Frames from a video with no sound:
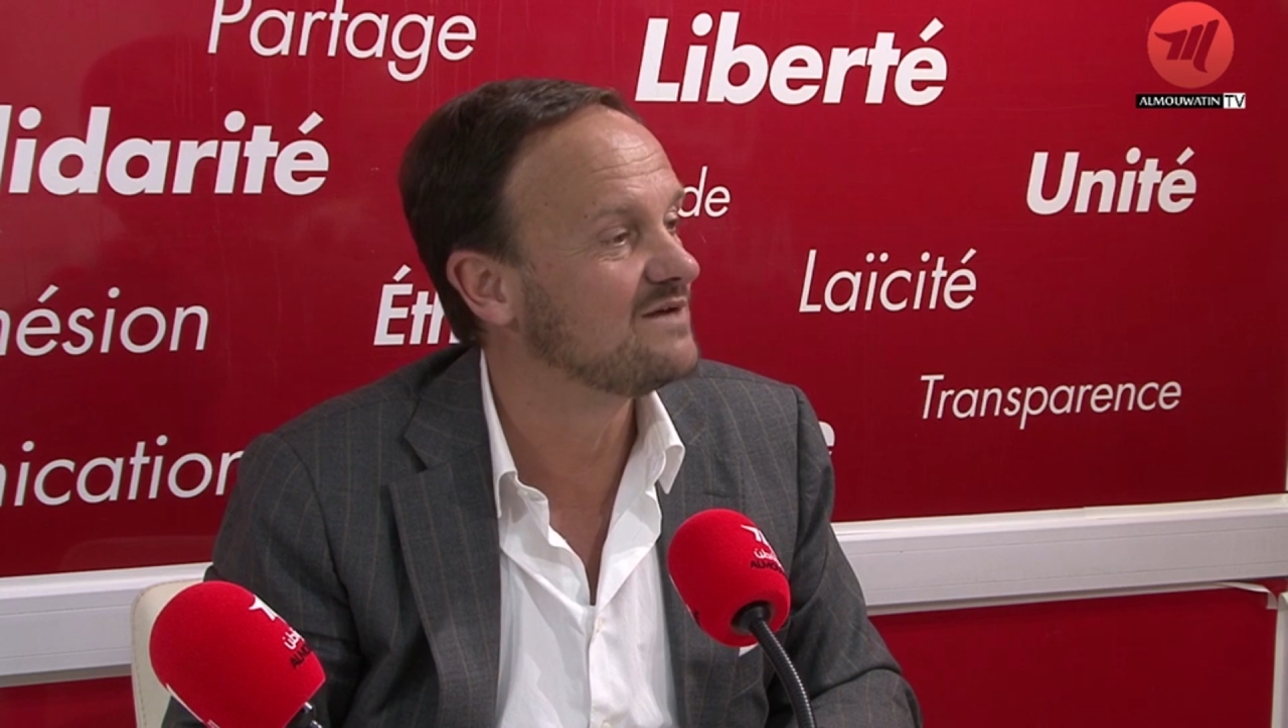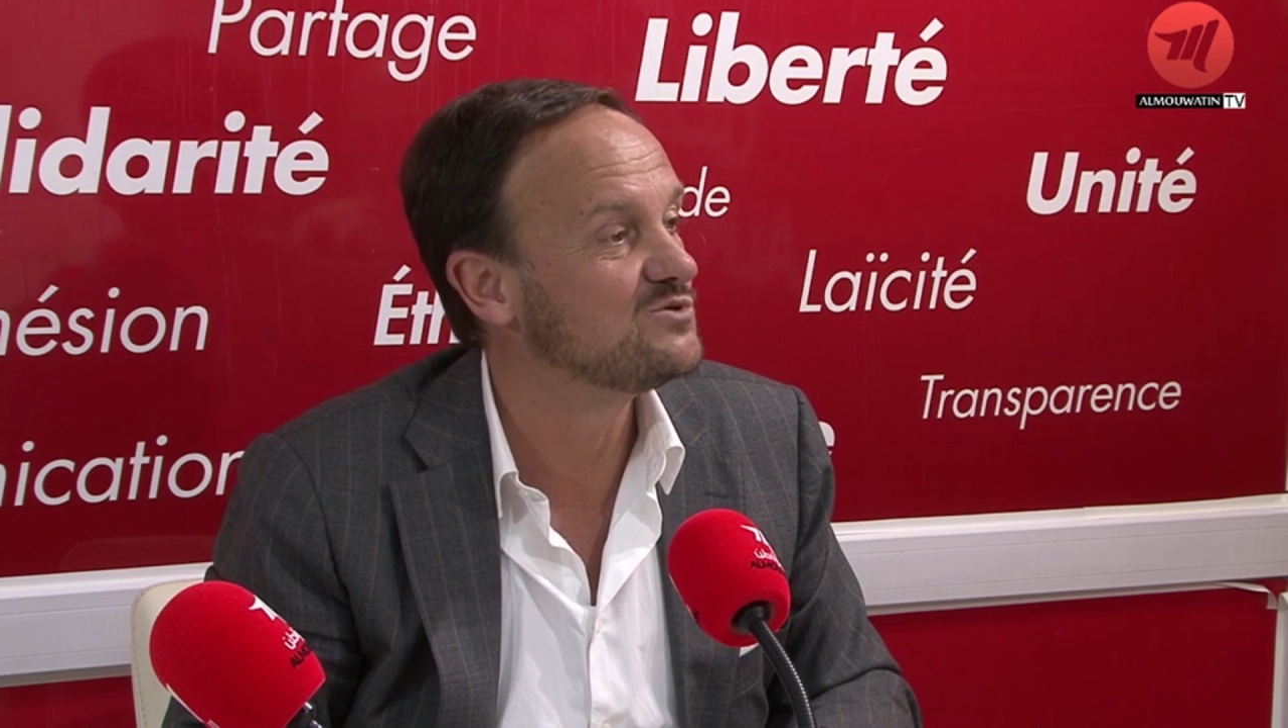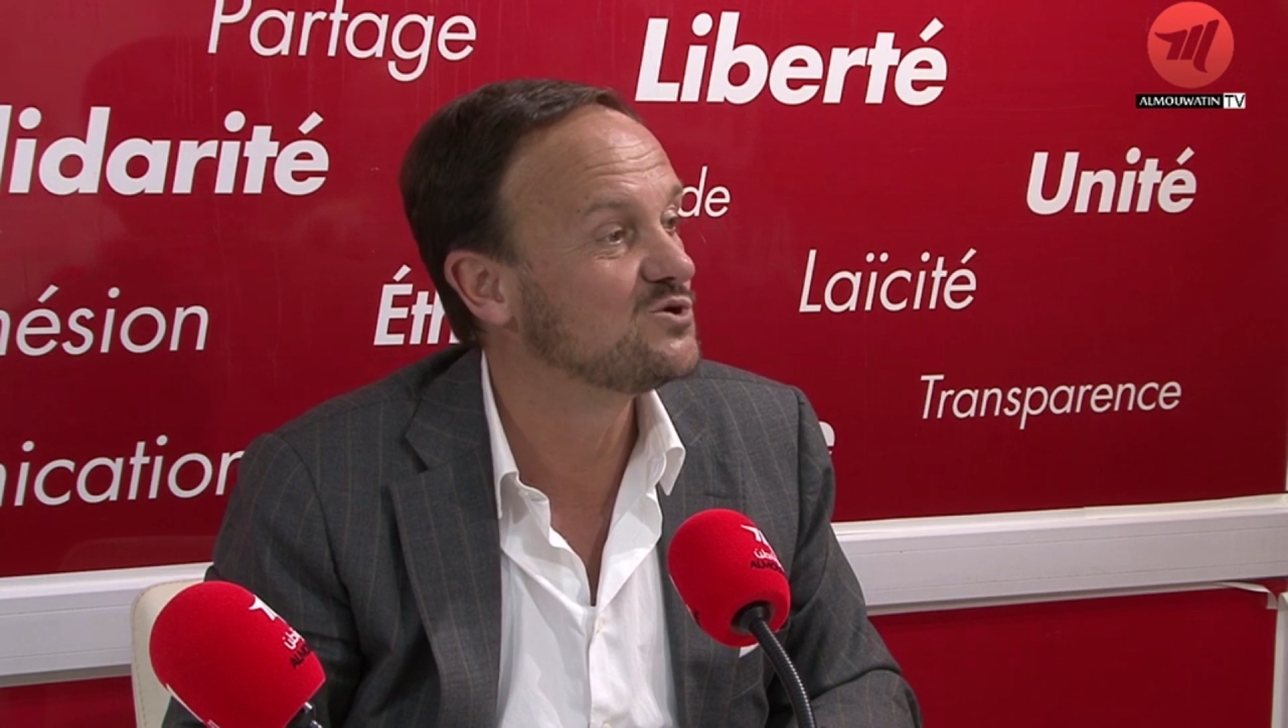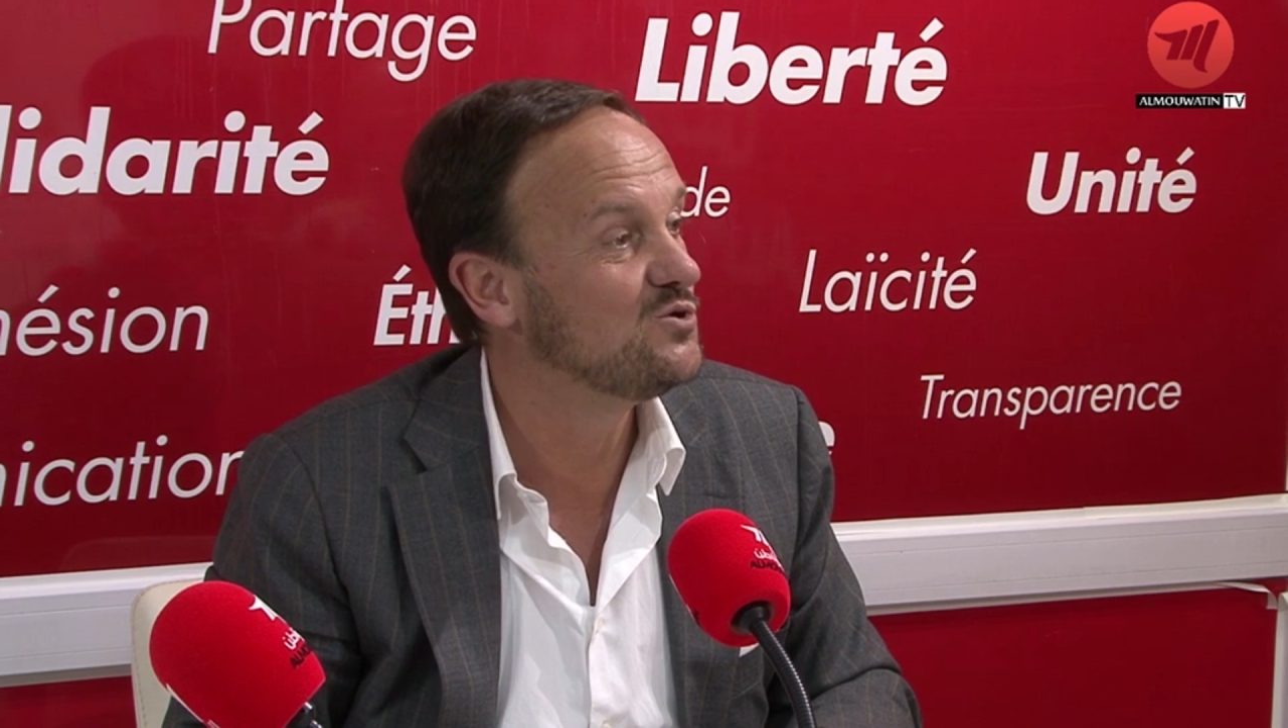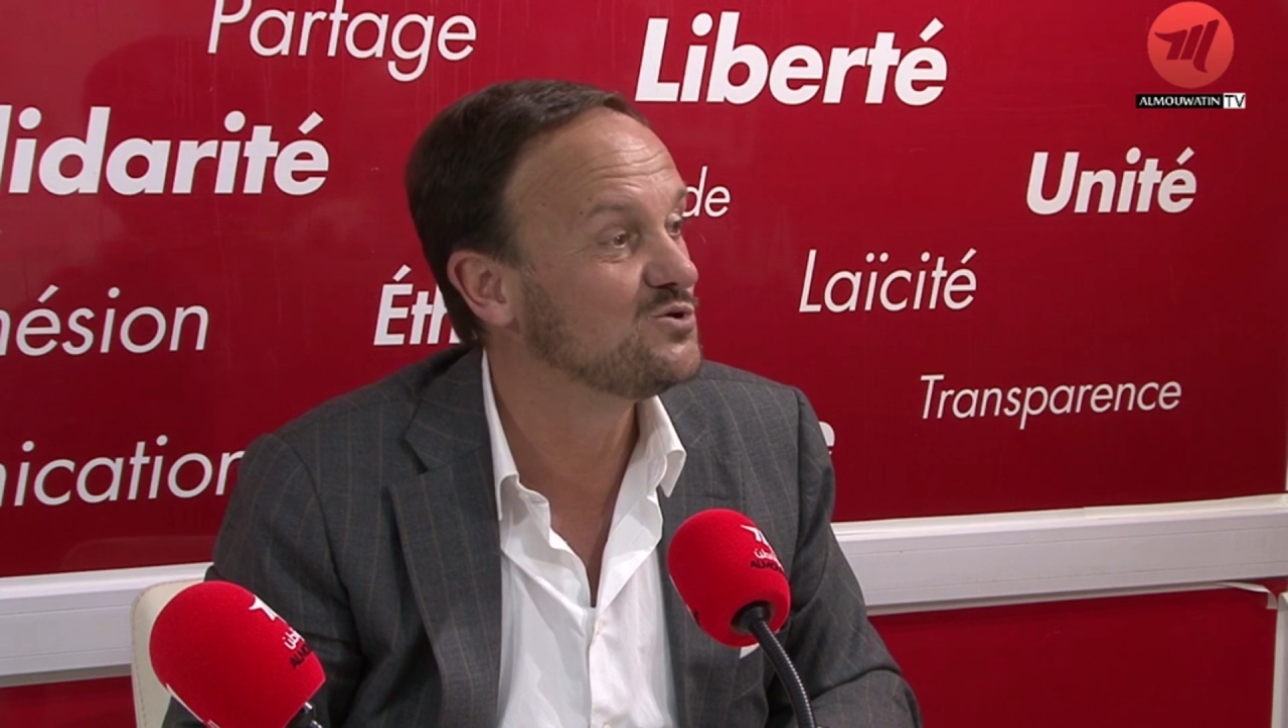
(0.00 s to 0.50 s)
to
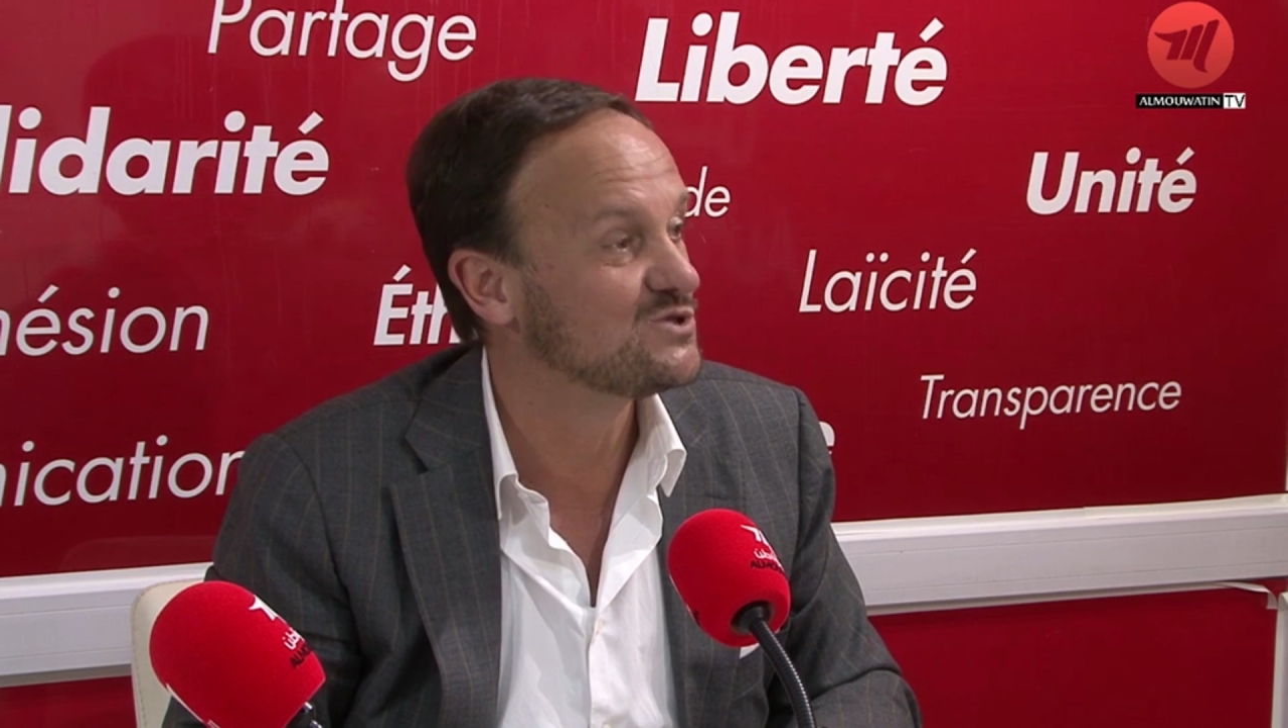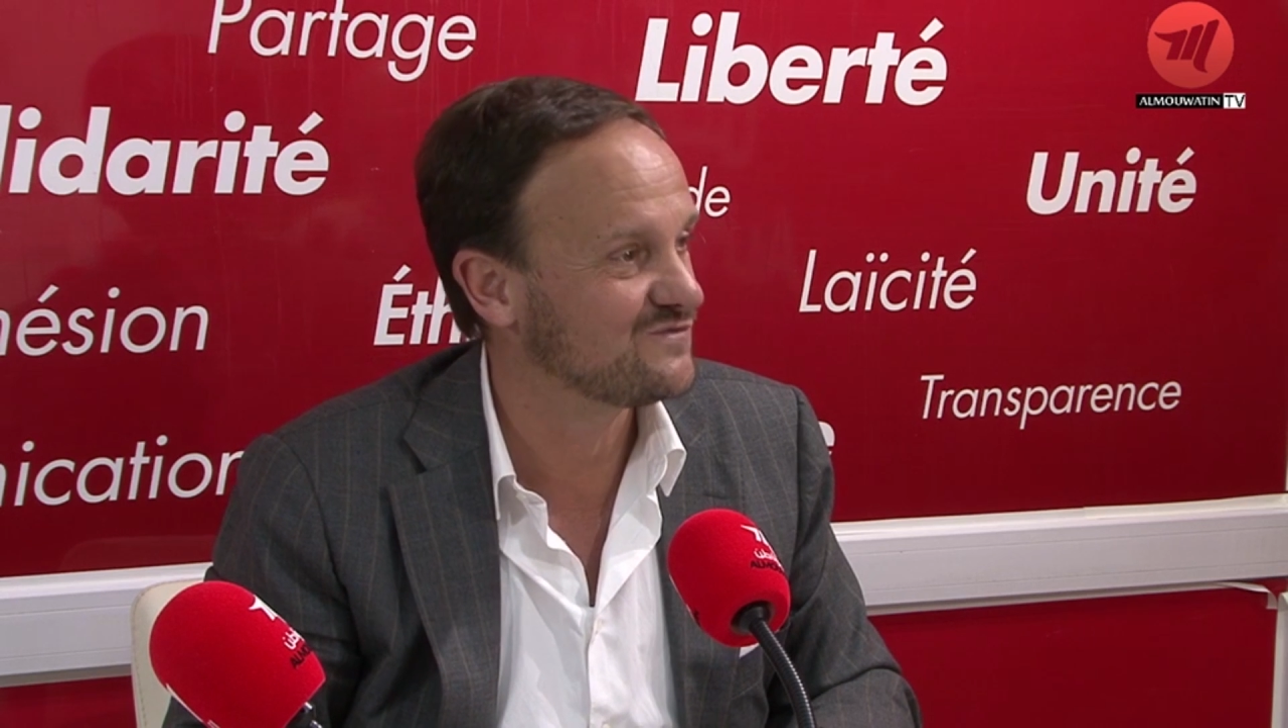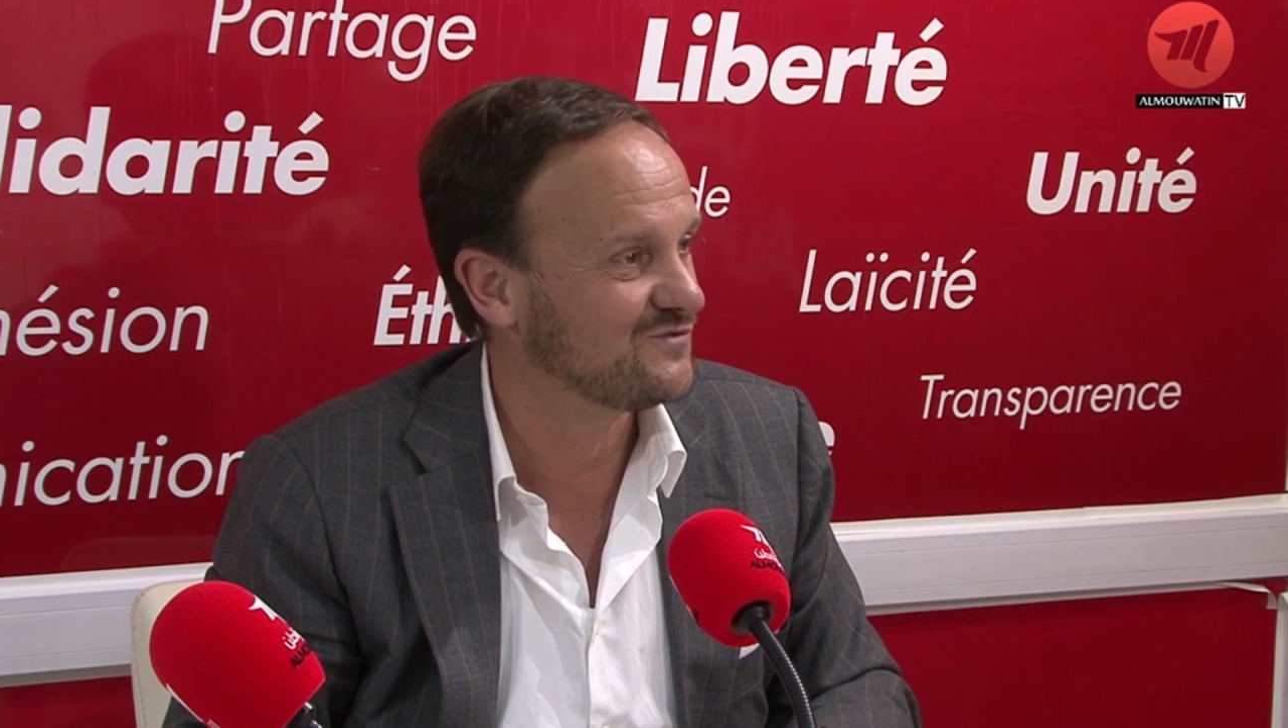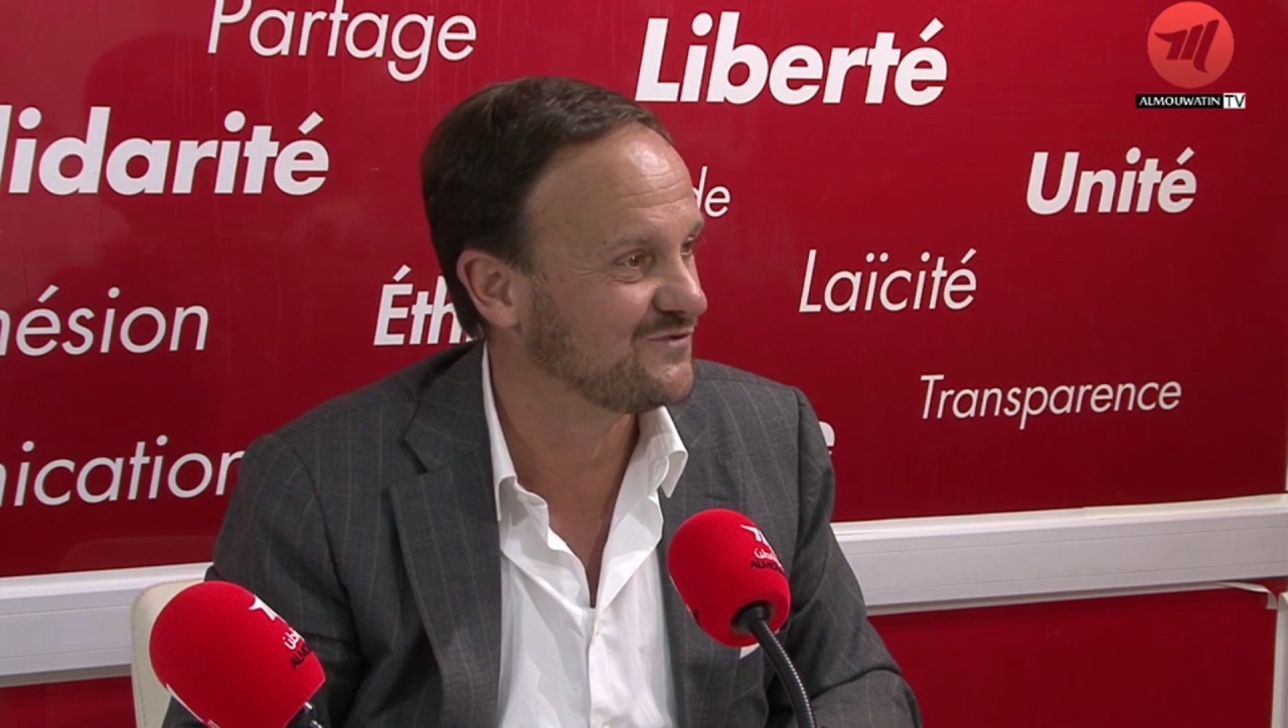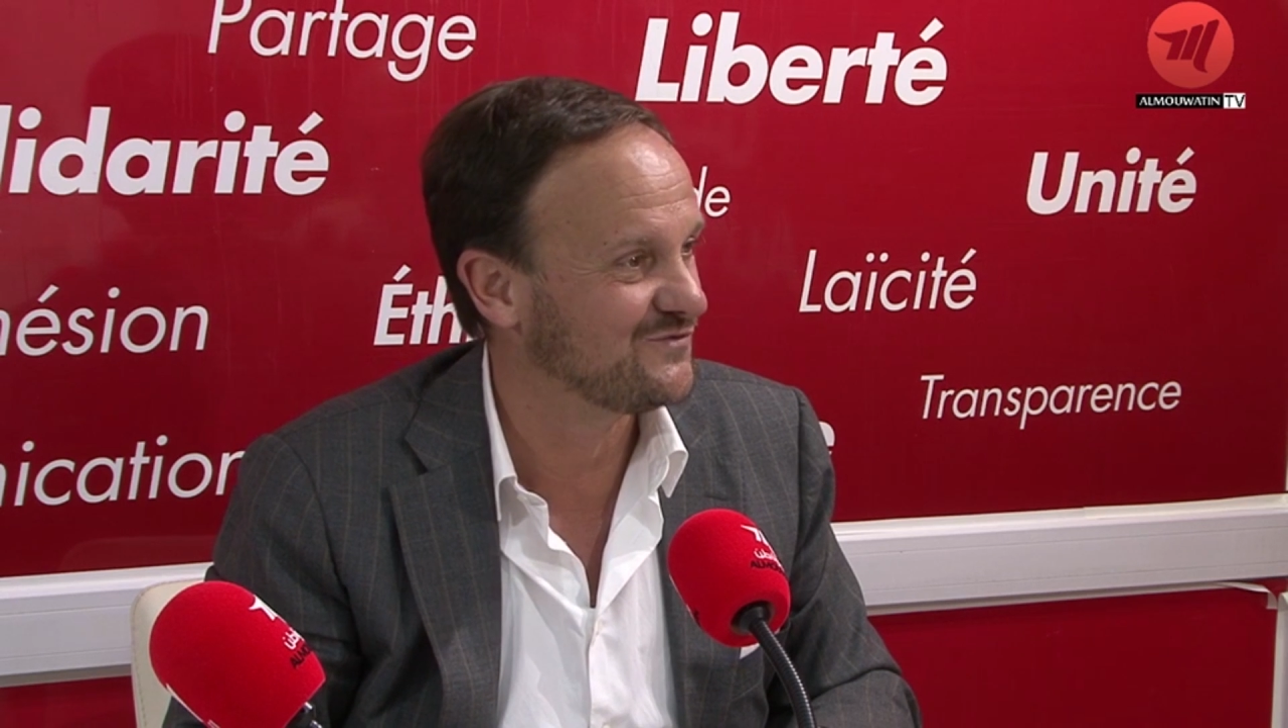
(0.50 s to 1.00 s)
lose for